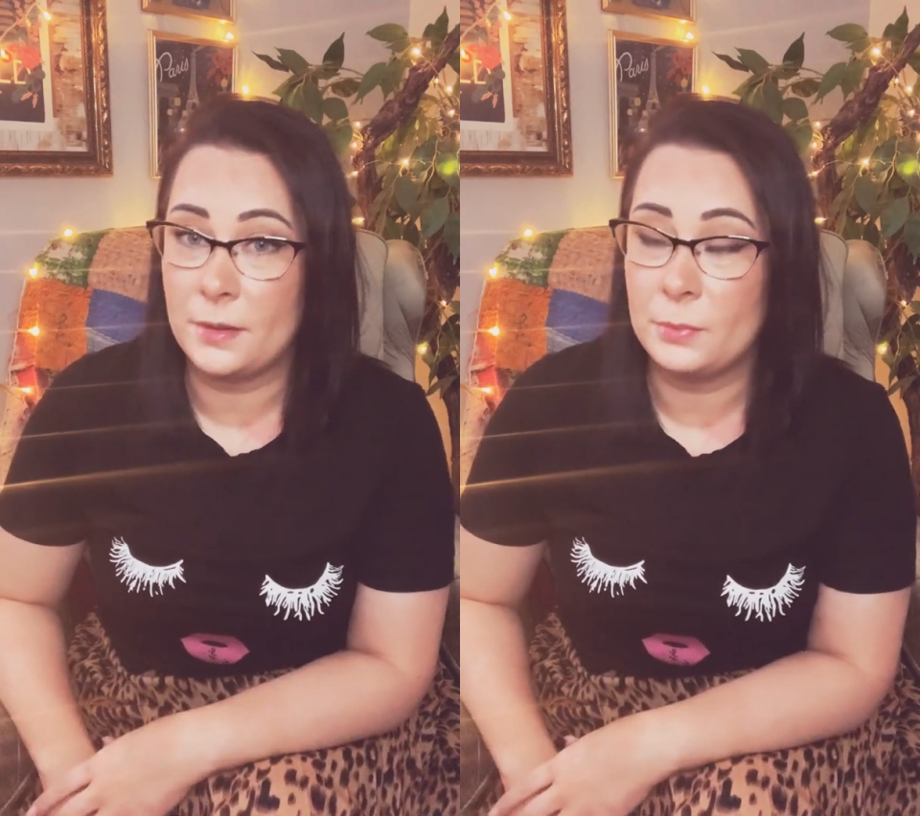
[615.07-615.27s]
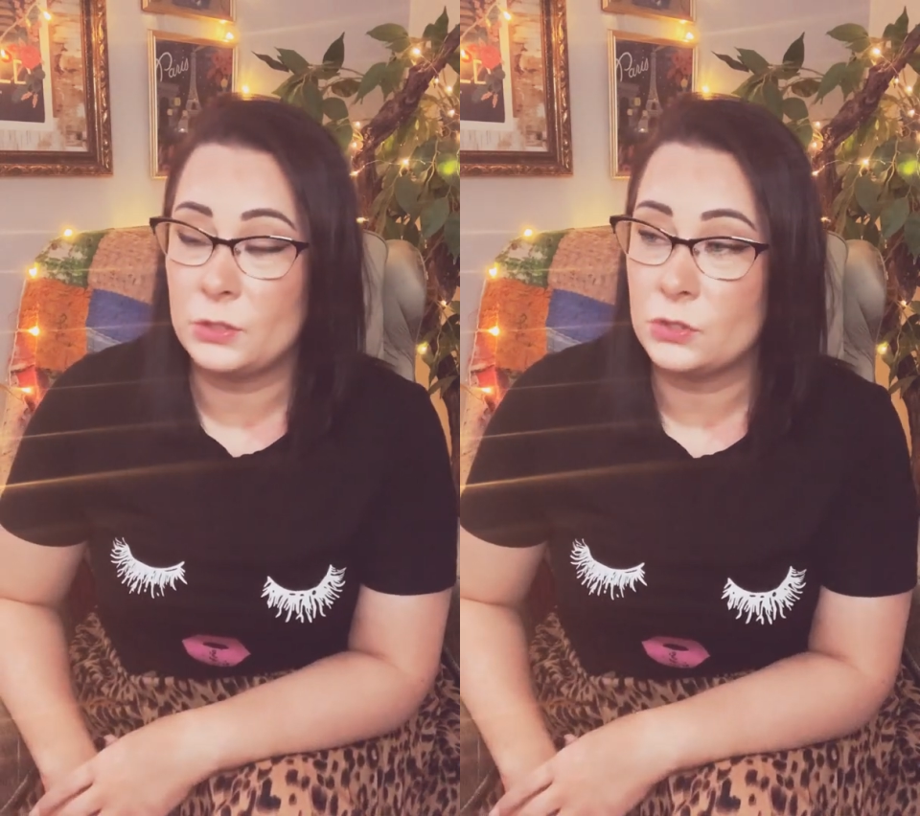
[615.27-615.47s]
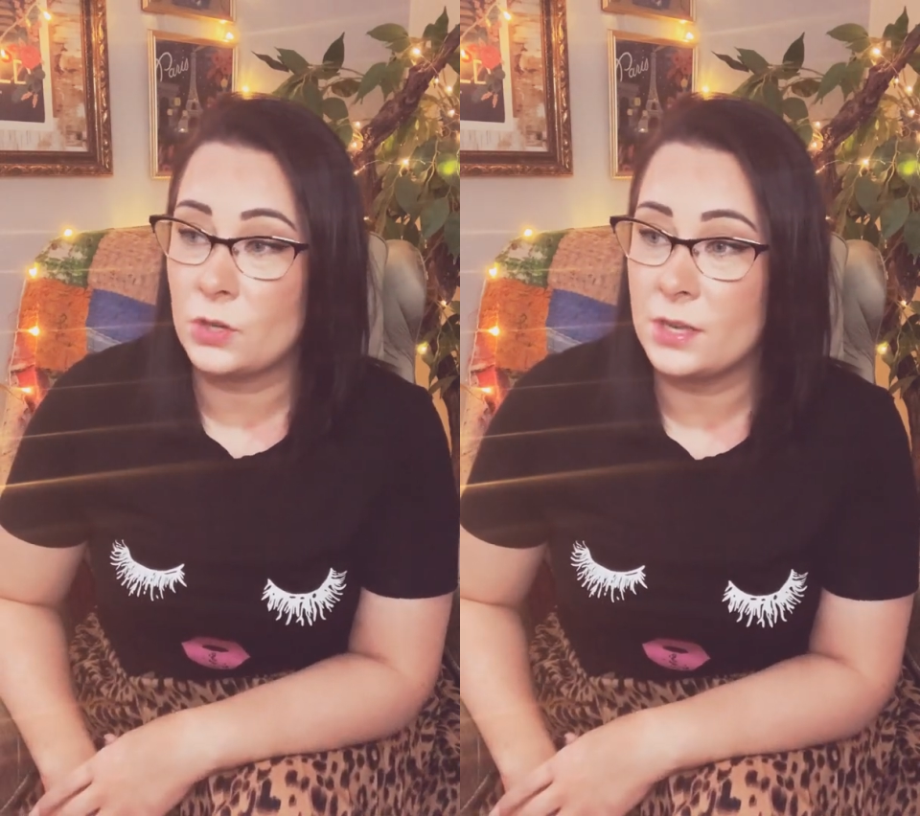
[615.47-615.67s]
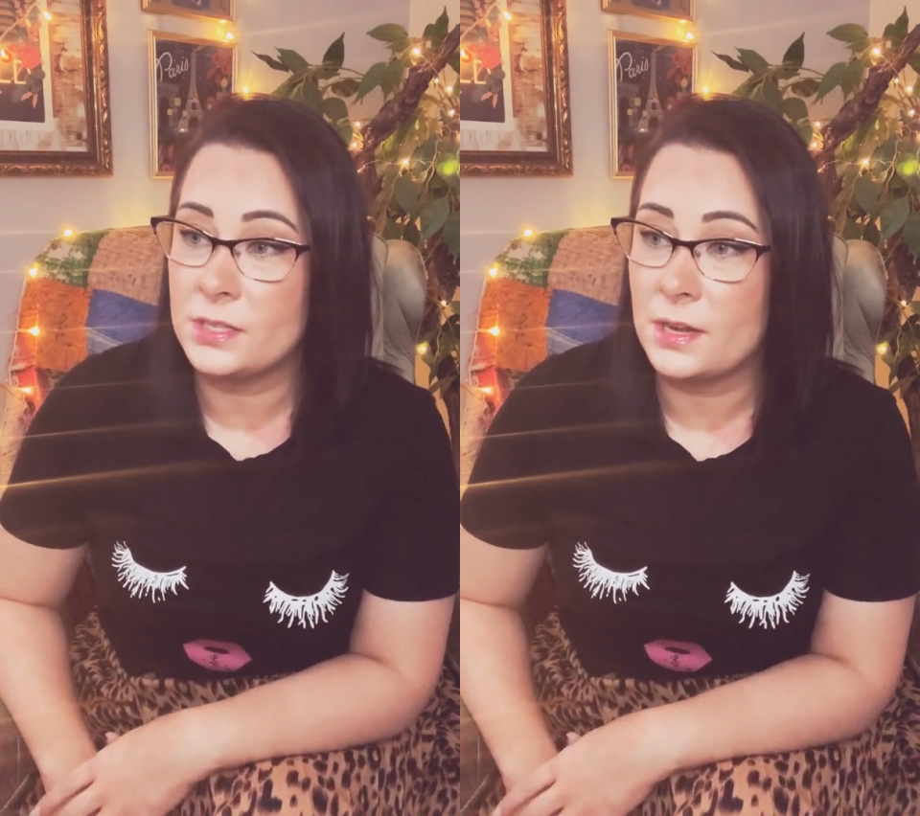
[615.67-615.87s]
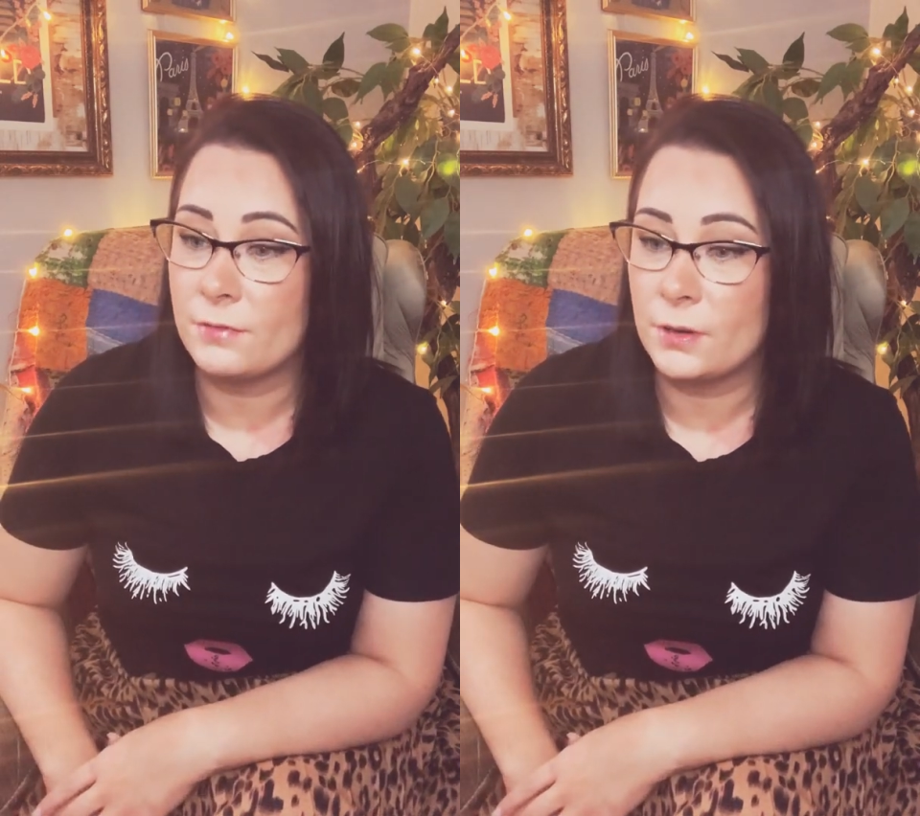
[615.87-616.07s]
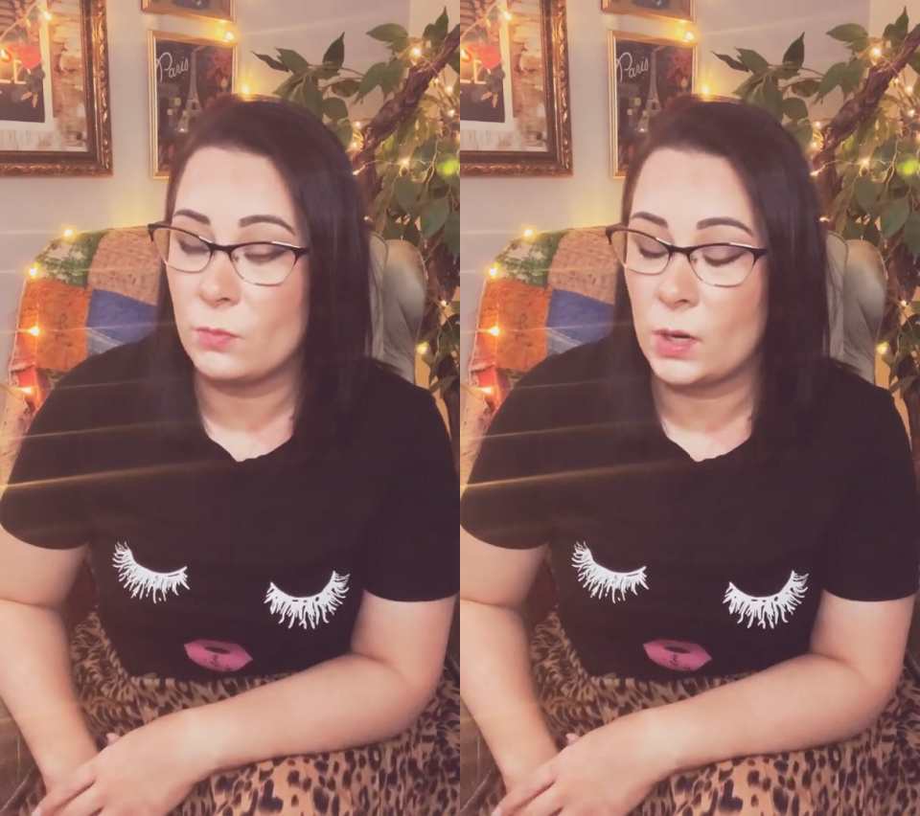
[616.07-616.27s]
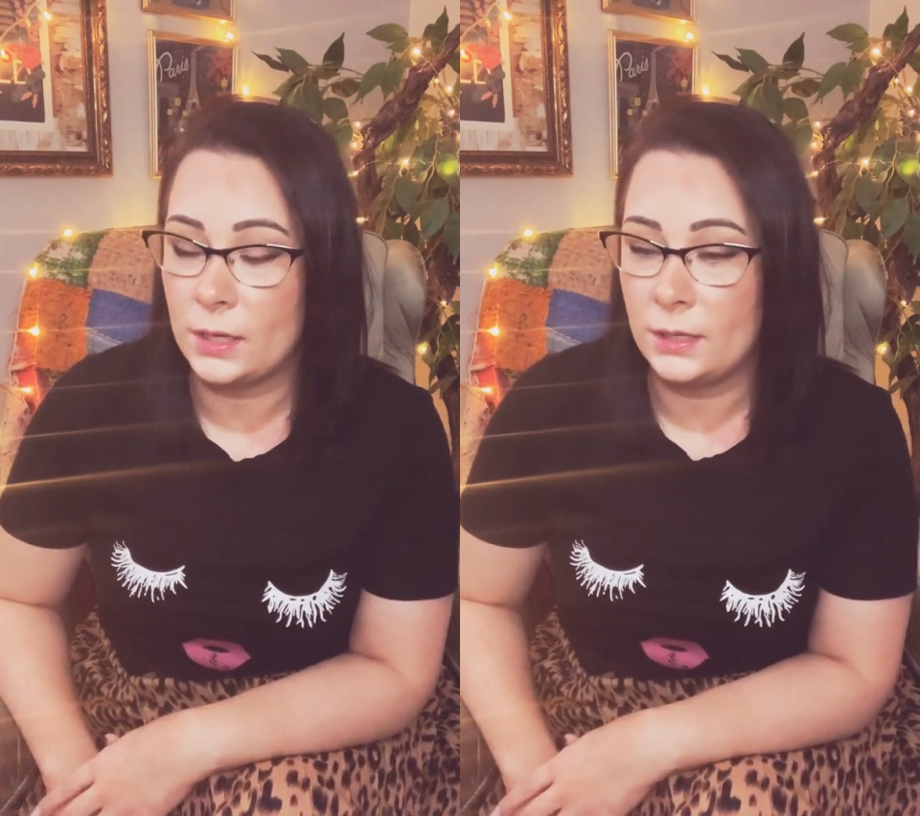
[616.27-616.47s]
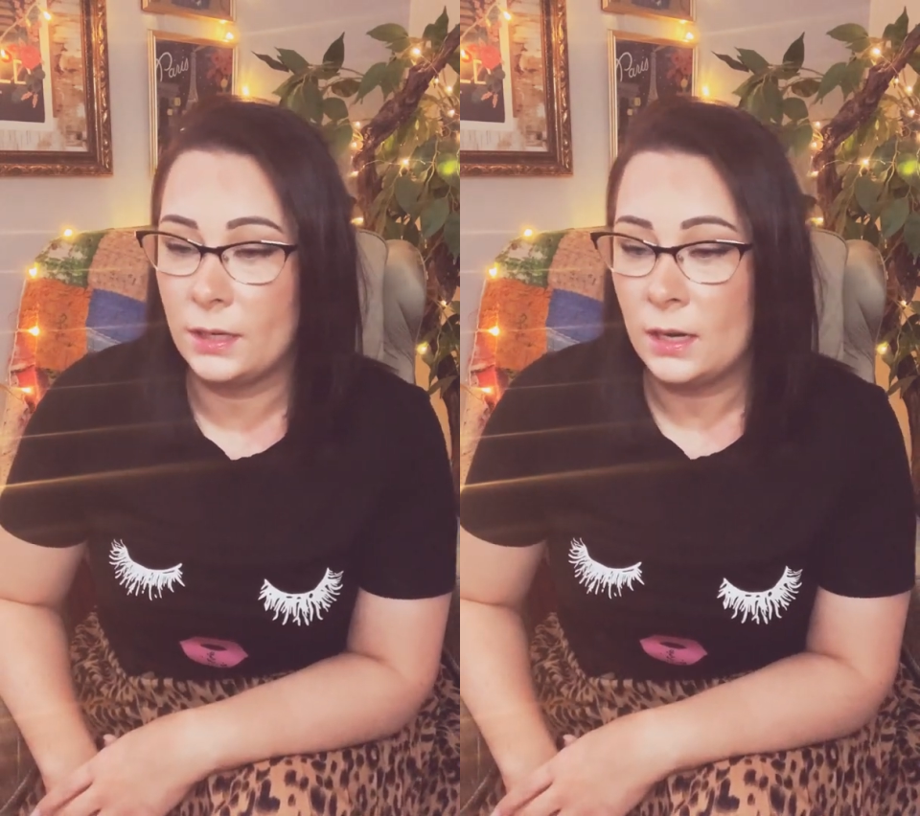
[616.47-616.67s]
able to trust everyone.